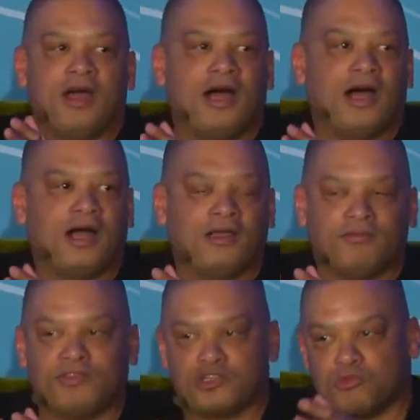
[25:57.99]
Uh,
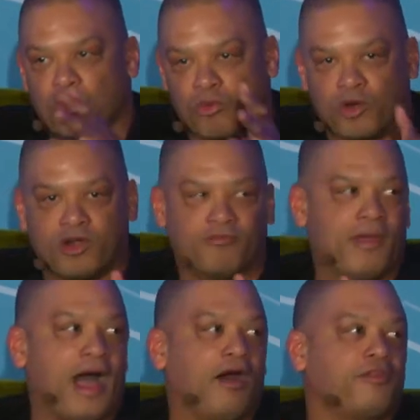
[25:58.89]
there's more word of
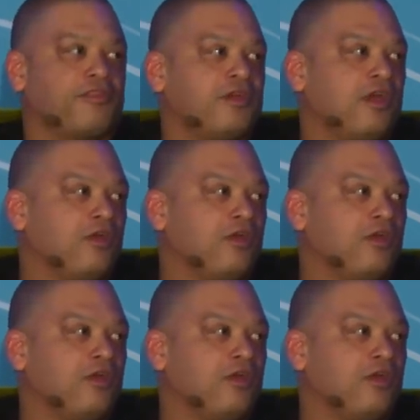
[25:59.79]
mouth.